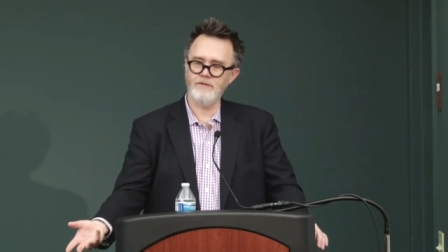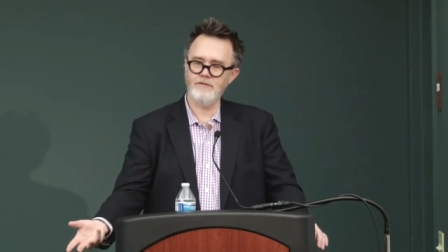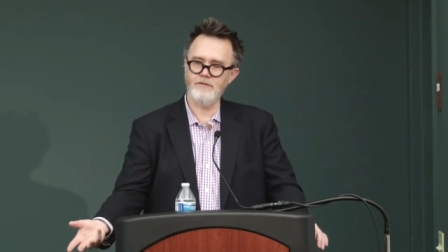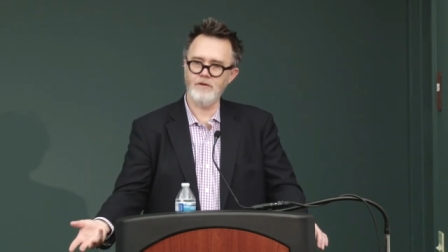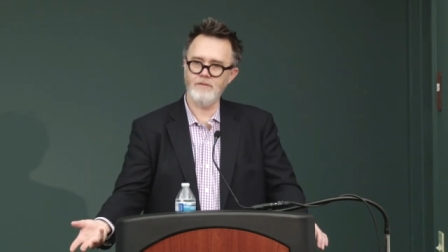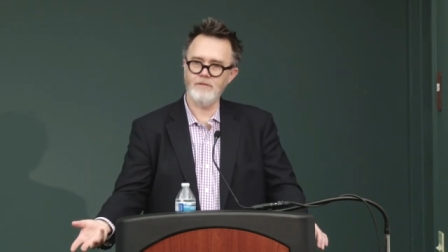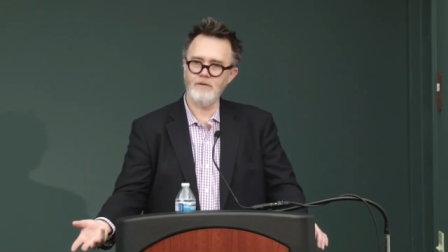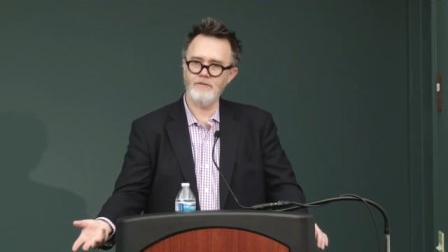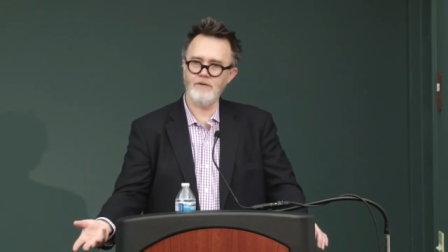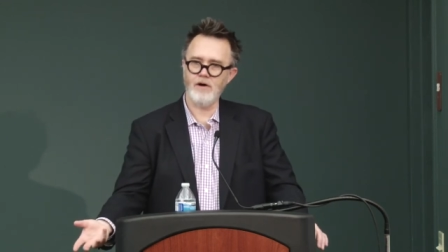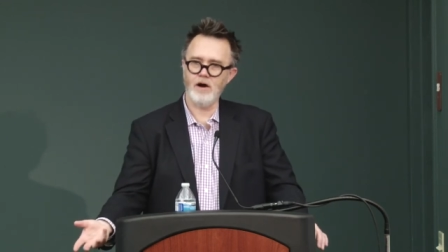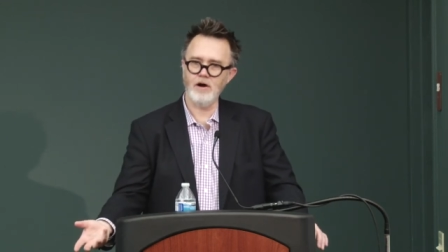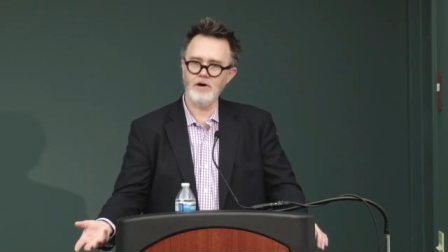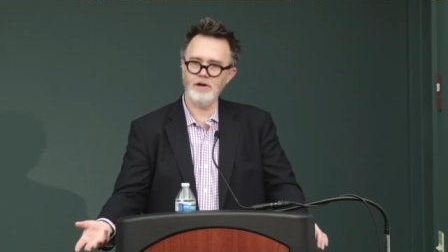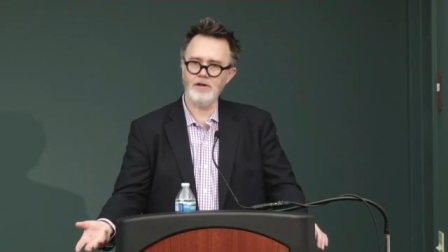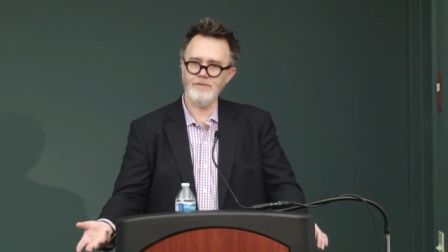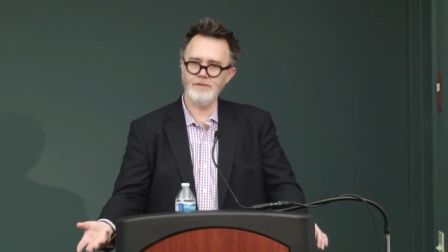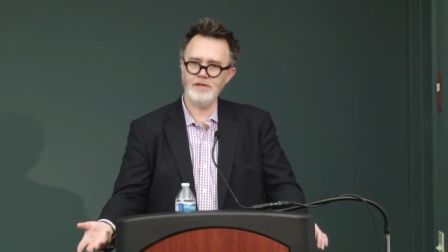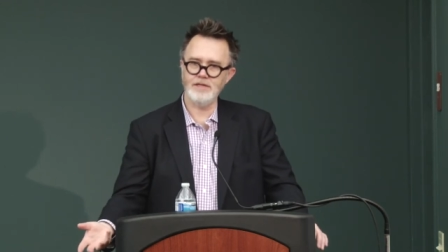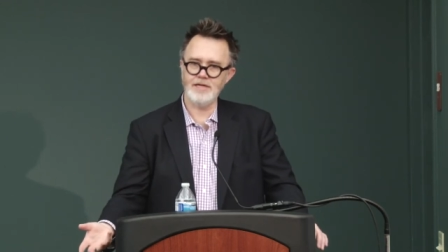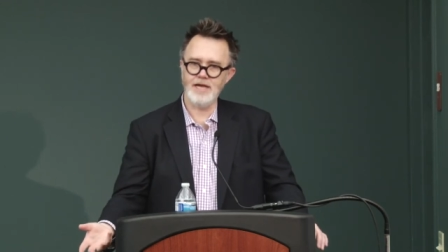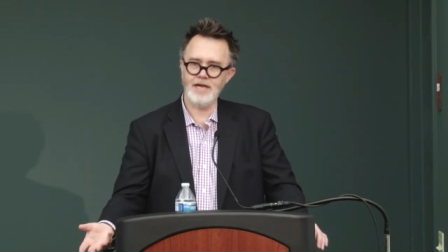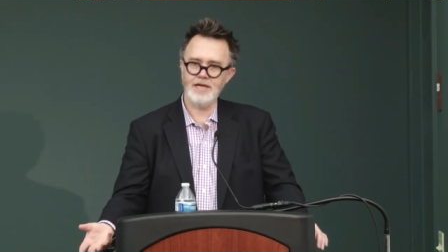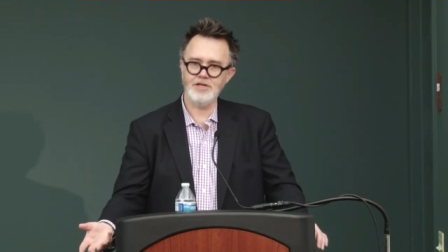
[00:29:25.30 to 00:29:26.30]
form of
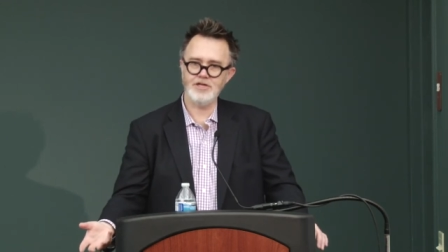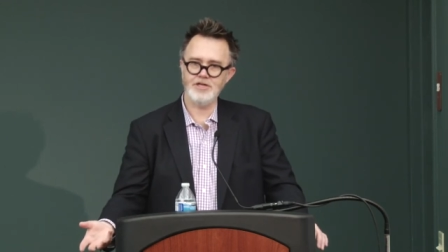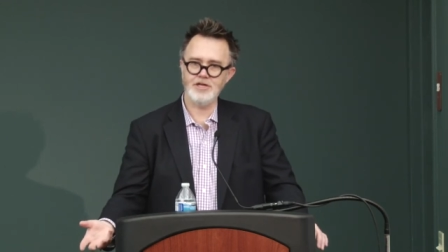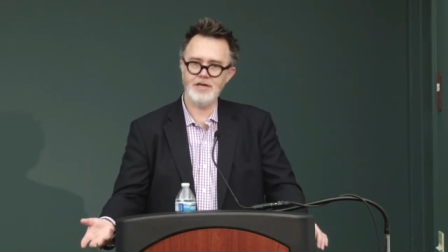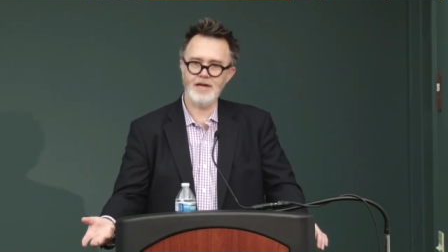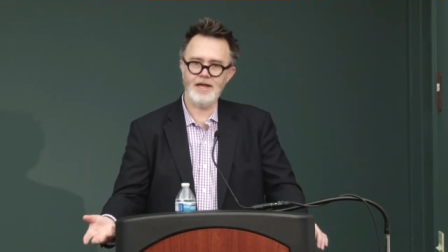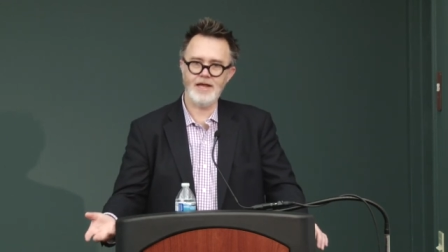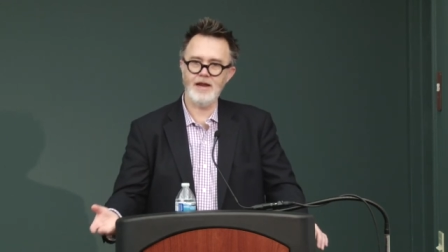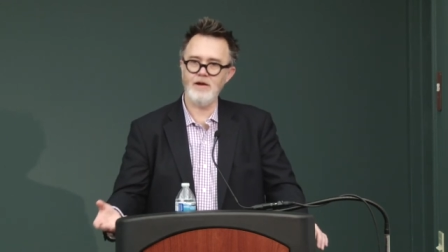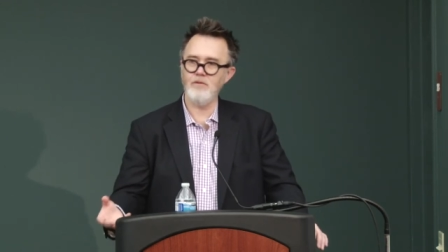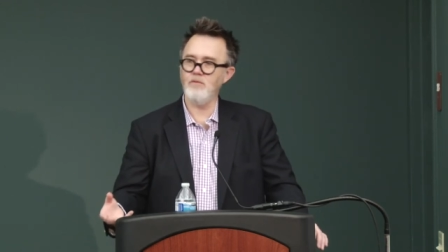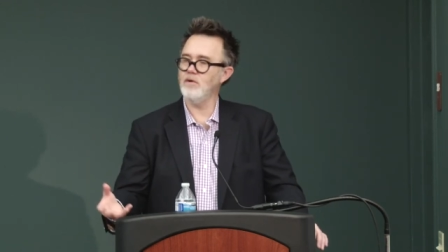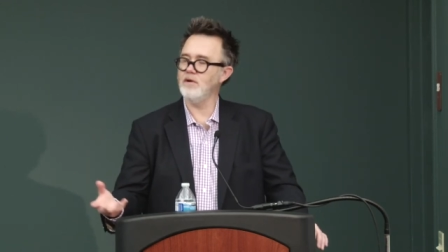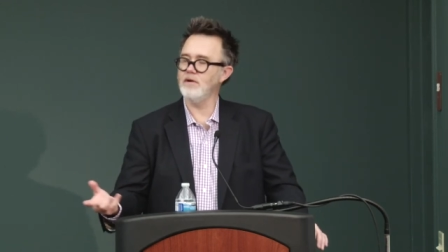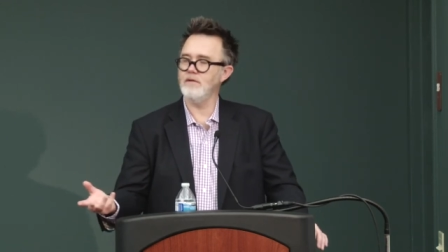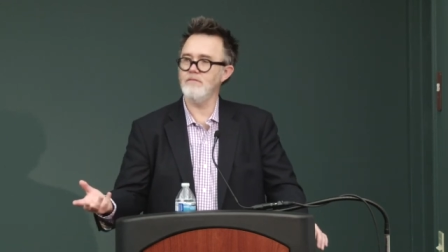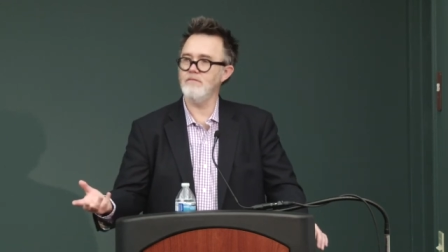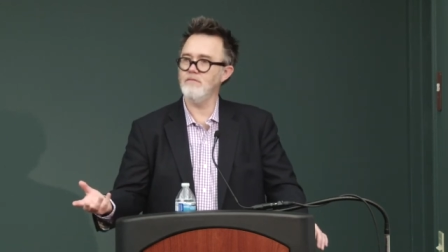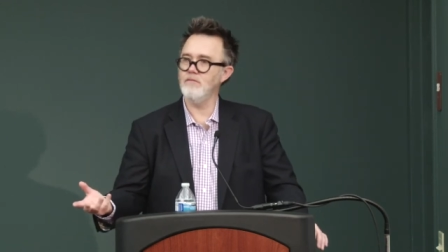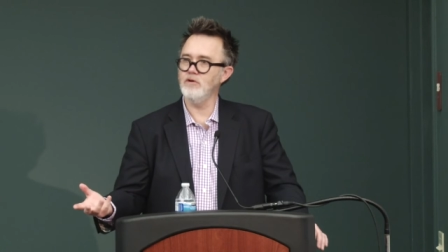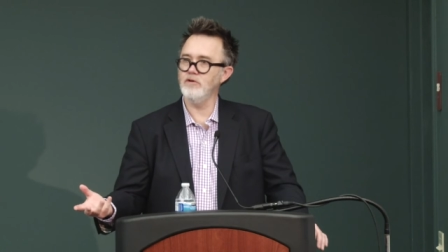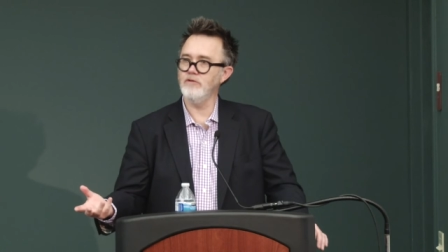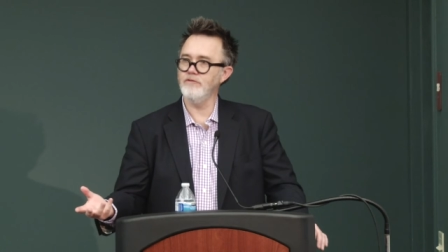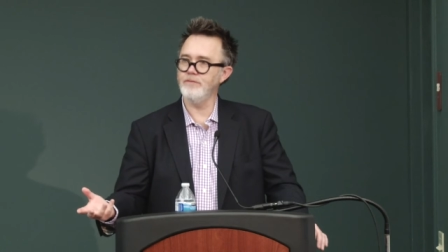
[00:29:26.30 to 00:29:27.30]
argumentation, and it wouldn't
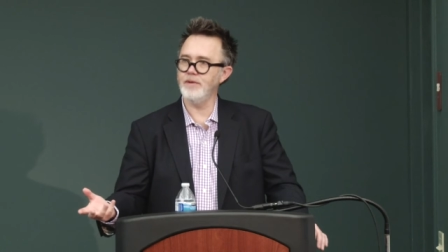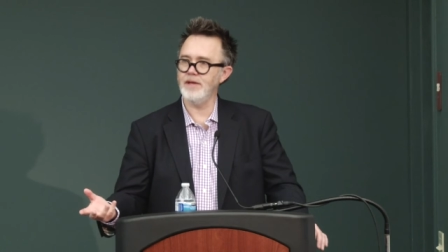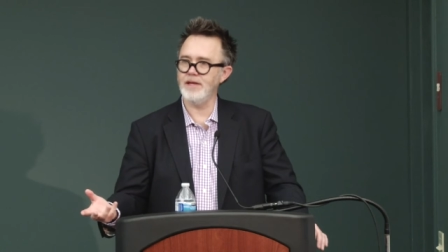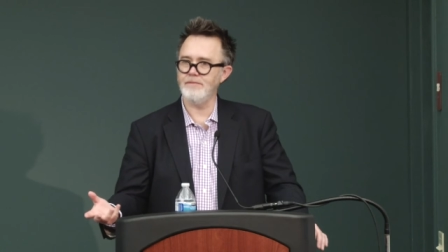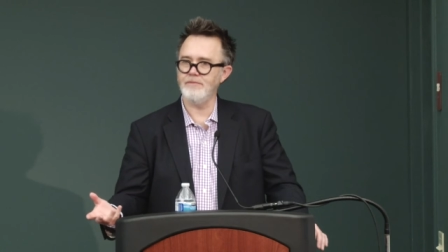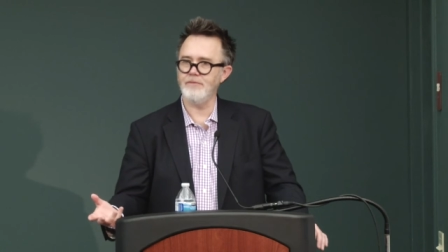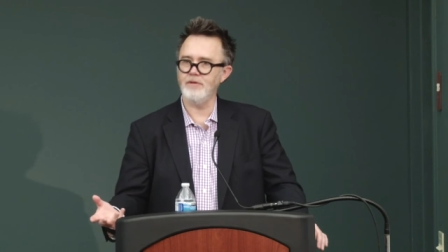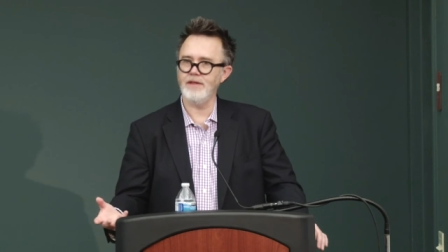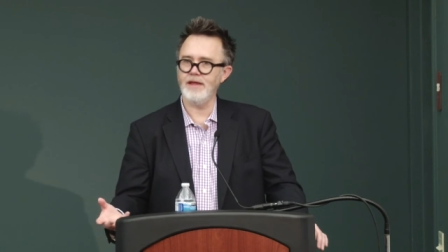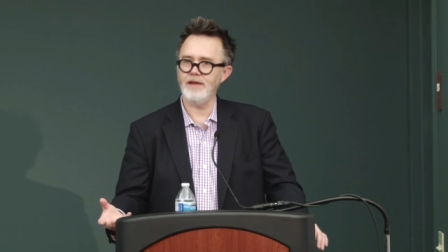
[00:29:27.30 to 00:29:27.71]
move people.